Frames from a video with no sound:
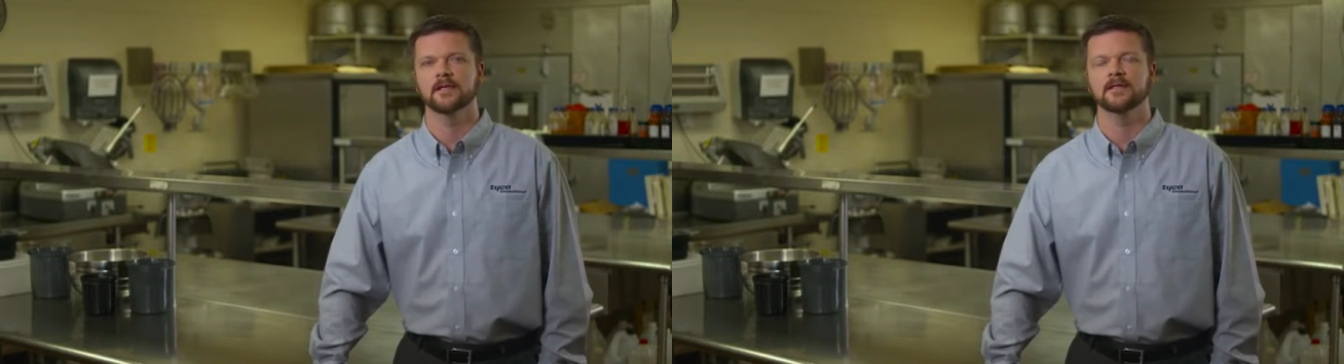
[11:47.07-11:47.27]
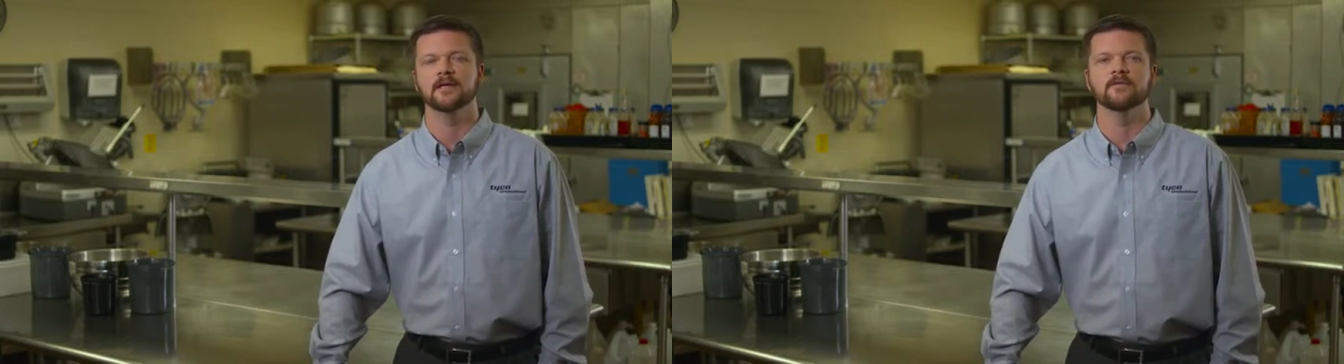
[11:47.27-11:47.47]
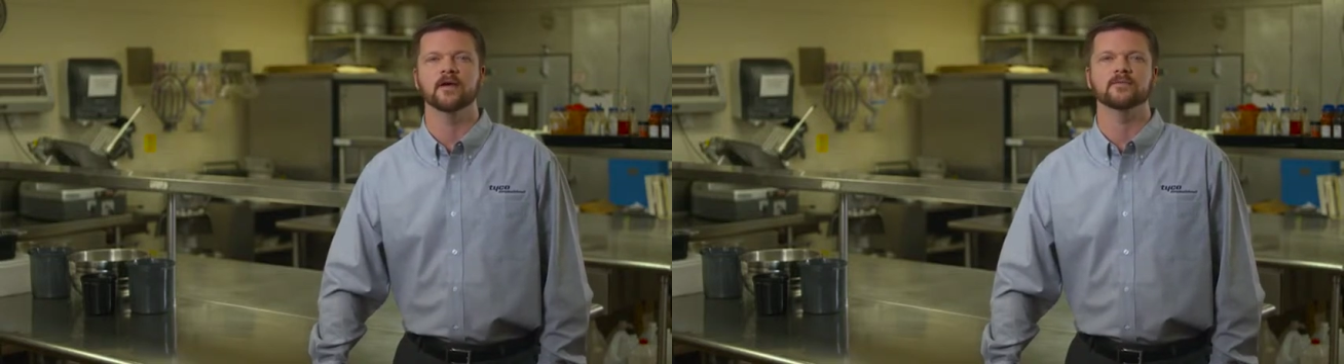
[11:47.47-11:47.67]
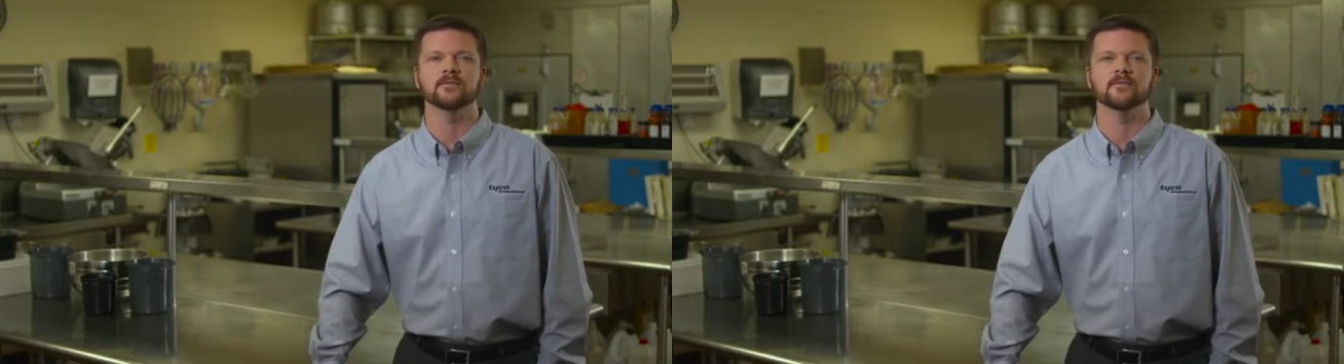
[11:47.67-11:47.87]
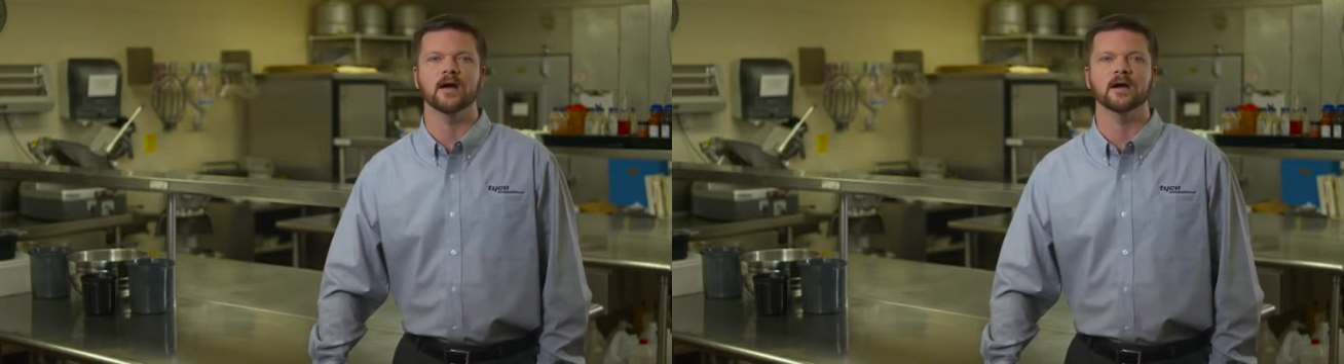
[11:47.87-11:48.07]
In the event of a
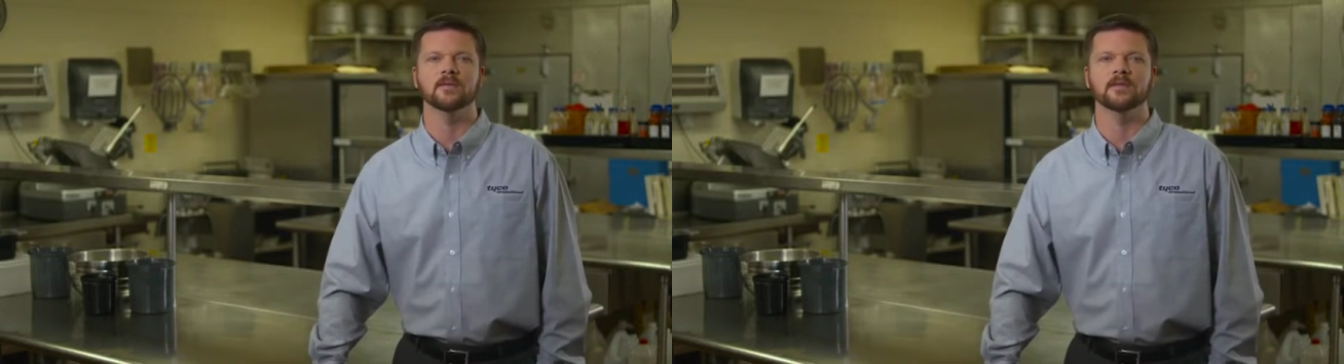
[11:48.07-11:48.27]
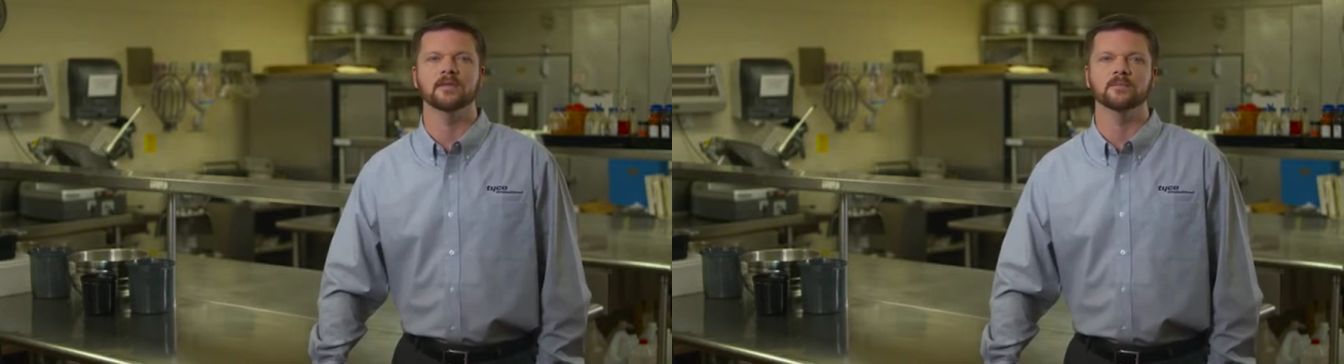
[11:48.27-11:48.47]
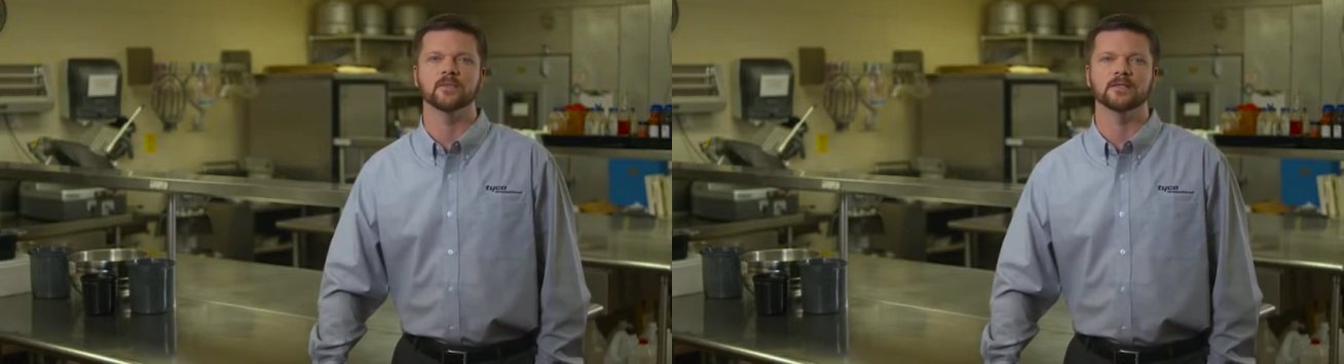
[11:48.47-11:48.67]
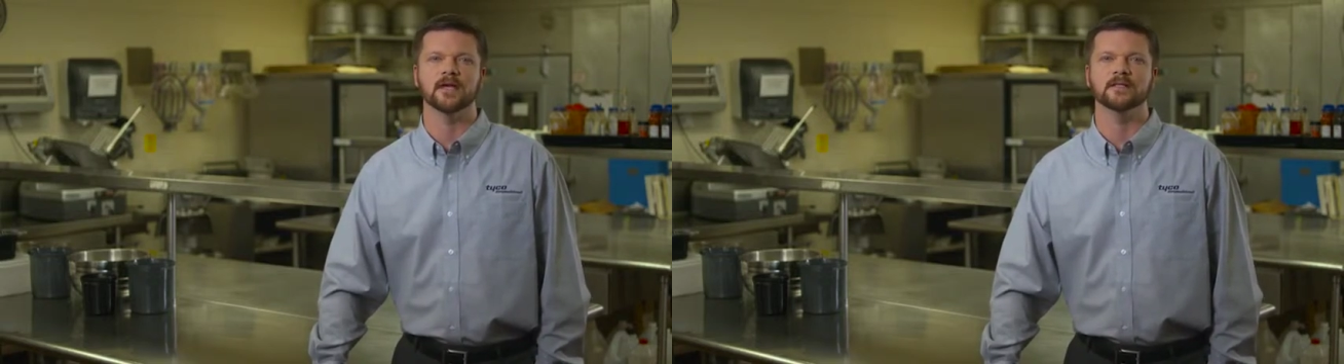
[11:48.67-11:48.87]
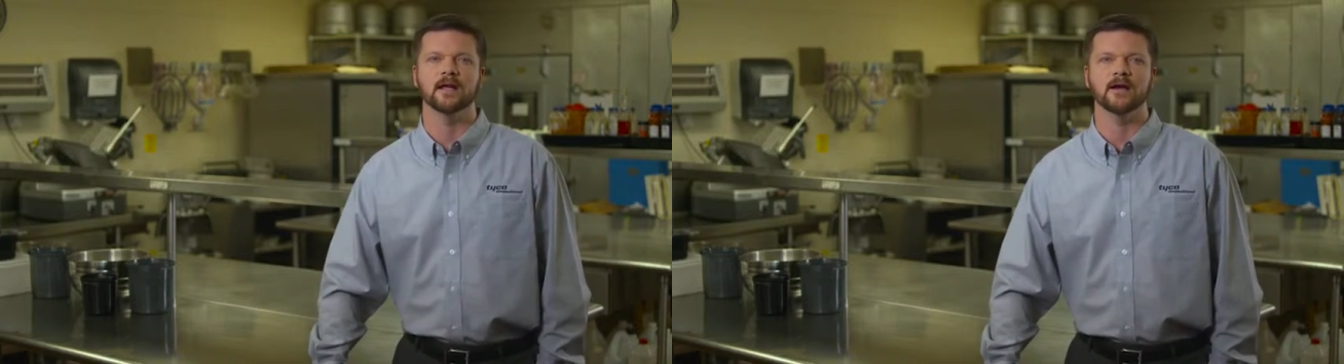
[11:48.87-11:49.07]
fire within the
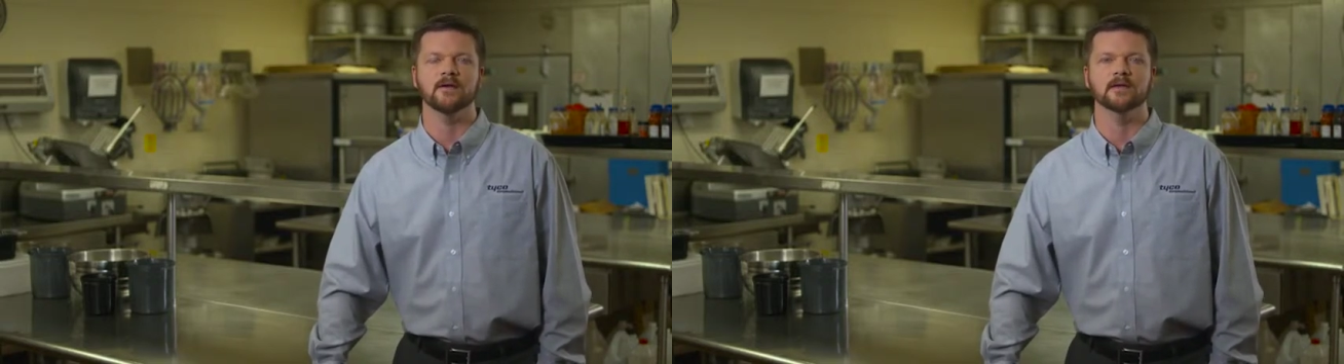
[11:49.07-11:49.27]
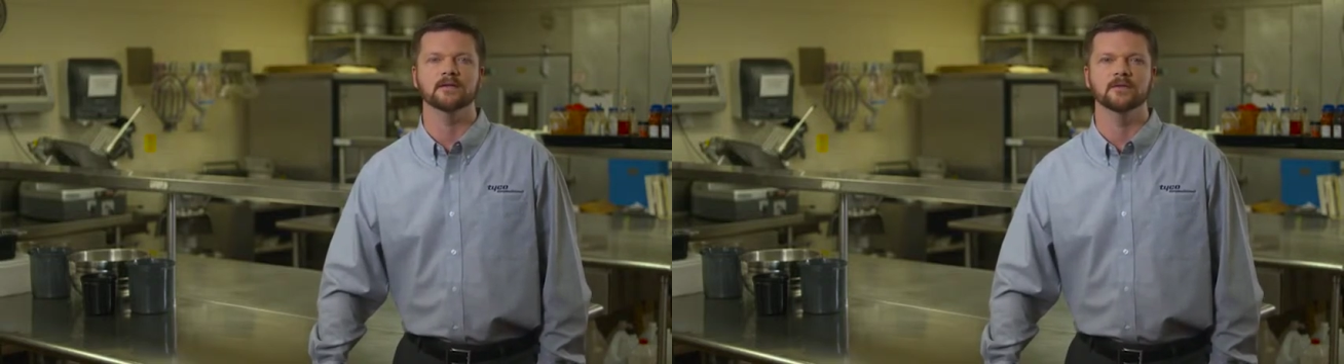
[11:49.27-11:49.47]
protected area,